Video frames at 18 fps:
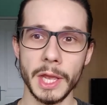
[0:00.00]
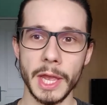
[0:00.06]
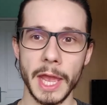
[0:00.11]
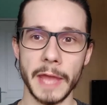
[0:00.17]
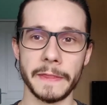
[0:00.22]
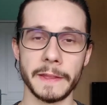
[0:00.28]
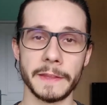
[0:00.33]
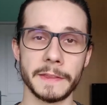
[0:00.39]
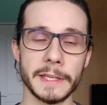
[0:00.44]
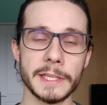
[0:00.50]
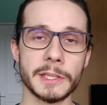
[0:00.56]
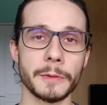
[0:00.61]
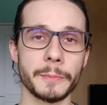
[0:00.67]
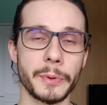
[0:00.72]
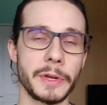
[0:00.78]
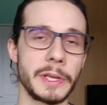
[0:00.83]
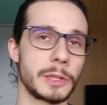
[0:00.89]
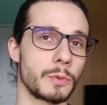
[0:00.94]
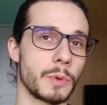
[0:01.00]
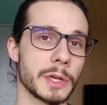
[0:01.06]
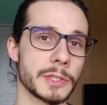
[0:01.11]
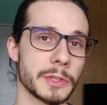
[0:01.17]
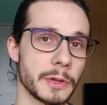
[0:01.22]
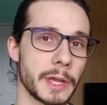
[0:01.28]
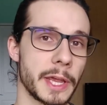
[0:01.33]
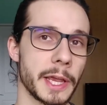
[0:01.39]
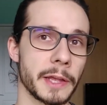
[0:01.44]
And in this company it was
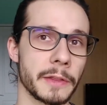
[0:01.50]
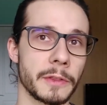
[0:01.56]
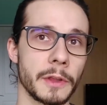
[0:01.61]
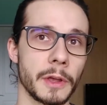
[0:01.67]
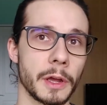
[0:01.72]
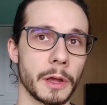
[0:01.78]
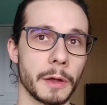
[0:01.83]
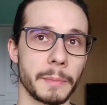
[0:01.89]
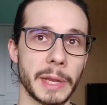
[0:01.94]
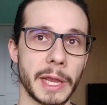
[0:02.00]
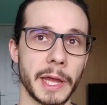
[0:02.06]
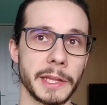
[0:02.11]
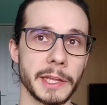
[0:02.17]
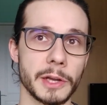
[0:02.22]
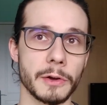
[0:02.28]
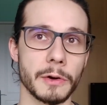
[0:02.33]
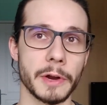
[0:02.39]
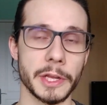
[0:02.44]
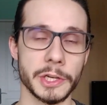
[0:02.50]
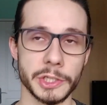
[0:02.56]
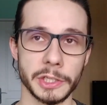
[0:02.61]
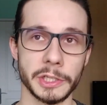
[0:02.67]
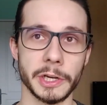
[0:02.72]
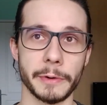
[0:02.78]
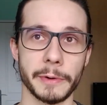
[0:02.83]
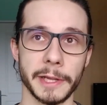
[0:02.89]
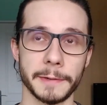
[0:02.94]
again mechanical
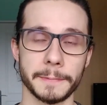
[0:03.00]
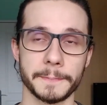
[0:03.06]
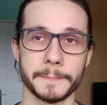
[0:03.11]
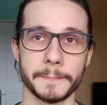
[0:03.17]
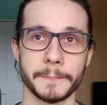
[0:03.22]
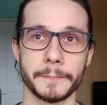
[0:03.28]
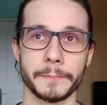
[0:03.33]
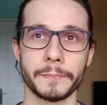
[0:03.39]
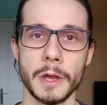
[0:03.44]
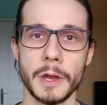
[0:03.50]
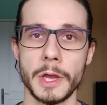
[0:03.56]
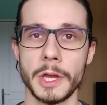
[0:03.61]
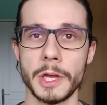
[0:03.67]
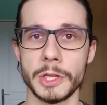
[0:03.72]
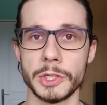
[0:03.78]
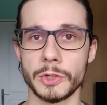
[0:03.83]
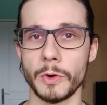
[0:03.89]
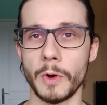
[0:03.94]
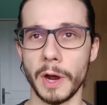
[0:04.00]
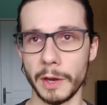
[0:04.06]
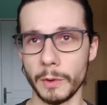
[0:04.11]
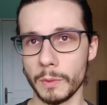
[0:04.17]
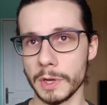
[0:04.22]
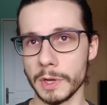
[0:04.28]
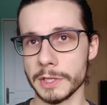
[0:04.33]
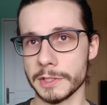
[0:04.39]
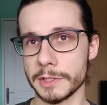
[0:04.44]
engineering. So I
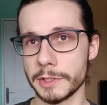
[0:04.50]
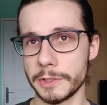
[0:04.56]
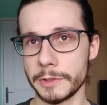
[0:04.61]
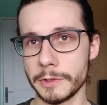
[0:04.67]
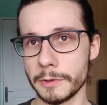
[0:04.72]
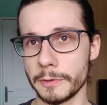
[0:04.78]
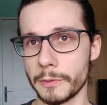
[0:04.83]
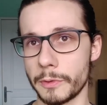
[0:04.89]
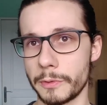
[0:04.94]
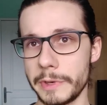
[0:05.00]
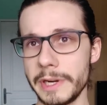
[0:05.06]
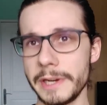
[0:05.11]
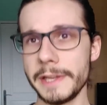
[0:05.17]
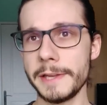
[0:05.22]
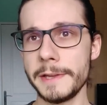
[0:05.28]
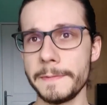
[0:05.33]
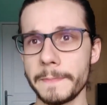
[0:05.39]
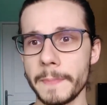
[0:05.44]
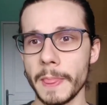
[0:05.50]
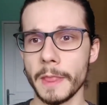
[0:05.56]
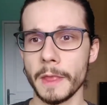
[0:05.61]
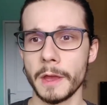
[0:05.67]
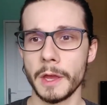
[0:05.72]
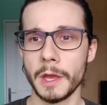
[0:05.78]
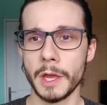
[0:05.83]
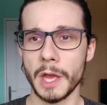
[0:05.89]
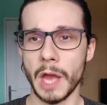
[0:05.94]
was, really,
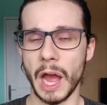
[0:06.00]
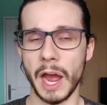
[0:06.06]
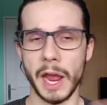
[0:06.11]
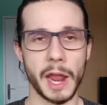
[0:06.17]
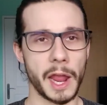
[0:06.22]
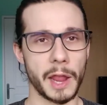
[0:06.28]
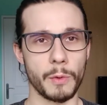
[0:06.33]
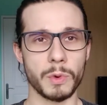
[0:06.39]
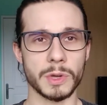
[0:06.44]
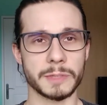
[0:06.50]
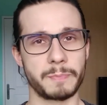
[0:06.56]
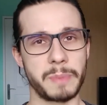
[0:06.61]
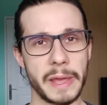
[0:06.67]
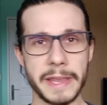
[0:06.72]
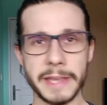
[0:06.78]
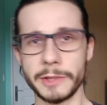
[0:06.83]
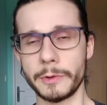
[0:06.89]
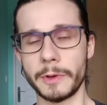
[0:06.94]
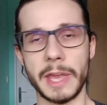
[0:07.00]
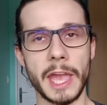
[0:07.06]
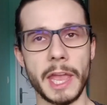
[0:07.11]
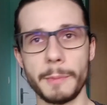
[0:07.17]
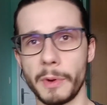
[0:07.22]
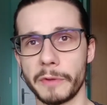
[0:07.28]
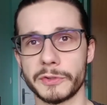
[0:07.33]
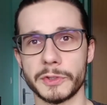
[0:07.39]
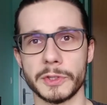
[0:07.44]
I was playing the
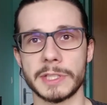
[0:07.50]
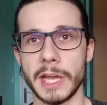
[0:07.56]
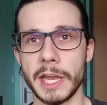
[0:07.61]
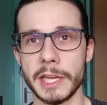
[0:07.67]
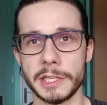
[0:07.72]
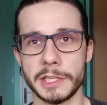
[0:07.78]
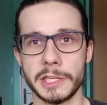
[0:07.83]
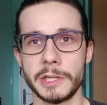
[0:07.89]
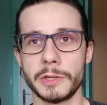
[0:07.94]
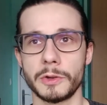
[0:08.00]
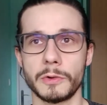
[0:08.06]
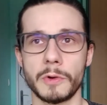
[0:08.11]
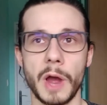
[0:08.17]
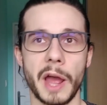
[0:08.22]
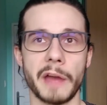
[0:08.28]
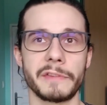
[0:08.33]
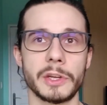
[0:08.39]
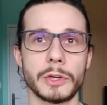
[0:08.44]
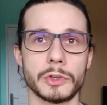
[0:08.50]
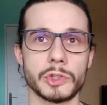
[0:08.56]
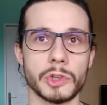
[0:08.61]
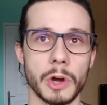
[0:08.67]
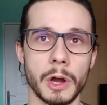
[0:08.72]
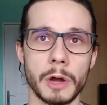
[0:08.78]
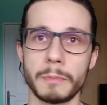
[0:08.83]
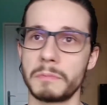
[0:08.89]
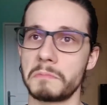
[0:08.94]
game of society, having a
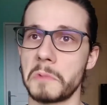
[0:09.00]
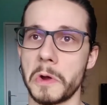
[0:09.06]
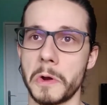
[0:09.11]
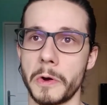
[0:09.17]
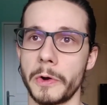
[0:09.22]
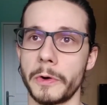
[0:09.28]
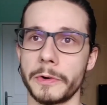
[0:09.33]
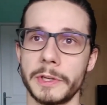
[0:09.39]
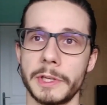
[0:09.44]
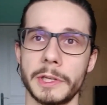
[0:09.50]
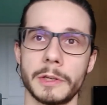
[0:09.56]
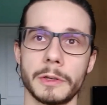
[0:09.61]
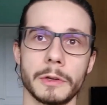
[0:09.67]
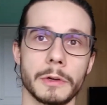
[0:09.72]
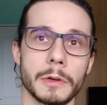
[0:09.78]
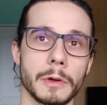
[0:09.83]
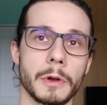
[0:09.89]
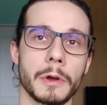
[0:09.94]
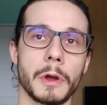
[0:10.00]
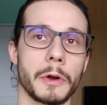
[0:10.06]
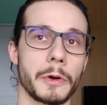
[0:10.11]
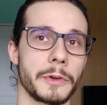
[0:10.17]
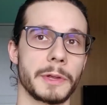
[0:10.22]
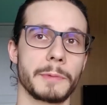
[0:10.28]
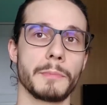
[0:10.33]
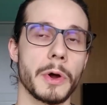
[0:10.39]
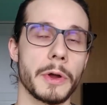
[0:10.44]
job,
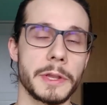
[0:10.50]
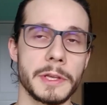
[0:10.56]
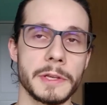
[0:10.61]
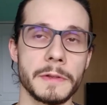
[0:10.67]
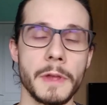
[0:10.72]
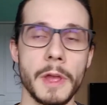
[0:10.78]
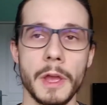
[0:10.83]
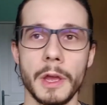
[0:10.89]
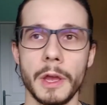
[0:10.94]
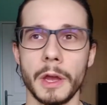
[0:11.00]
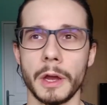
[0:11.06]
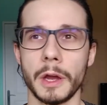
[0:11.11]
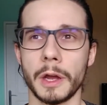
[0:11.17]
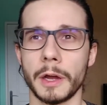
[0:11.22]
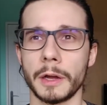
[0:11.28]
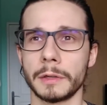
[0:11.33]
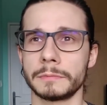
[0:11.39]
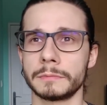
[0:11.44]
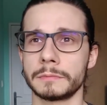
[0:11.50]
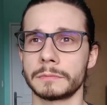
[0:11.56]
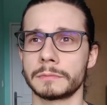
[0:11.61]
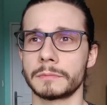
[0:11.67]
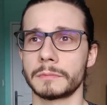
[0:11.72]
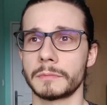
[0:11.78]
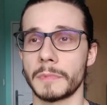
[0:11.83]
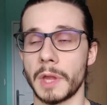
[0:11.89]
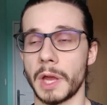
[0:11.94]
earning money.
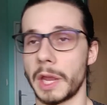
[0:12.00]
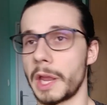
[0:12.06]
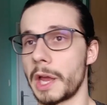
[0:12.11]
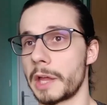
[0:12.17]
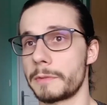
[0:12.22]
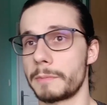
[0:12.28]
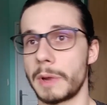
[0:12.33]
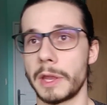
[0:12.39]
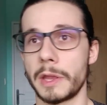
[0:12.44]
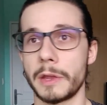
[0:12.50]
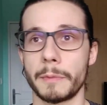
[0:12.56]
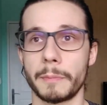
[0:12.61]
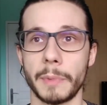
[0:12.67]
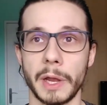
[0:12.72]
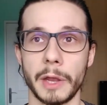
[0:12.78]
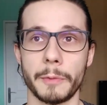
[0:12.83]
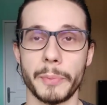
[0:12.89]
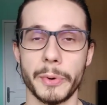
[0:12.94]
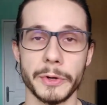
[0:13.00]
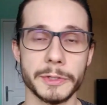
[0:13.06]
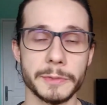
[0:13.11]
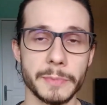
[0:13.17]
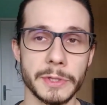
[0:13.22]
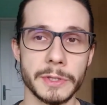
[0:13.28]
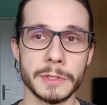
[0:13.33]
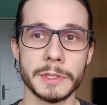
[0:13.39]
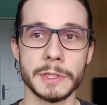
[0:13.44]
I had my
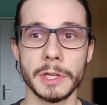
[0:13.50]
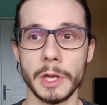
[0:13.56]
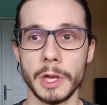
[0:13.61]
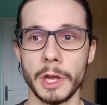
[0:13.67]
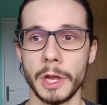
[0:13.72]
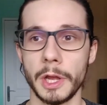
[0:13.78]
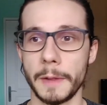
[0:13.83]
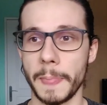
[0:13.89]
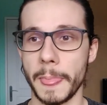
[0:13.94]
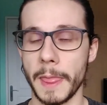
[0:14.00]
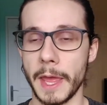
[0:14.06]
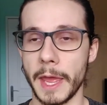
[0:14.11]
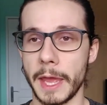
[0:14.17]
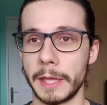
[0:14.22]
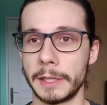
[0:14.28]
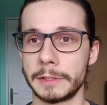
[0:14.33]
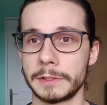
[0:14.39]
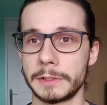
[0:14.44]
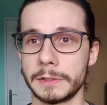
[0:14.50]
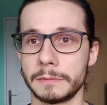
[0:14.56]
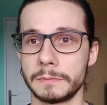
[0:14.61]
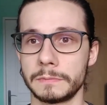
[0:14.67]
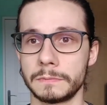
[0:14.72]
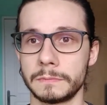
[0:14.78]
apartment, and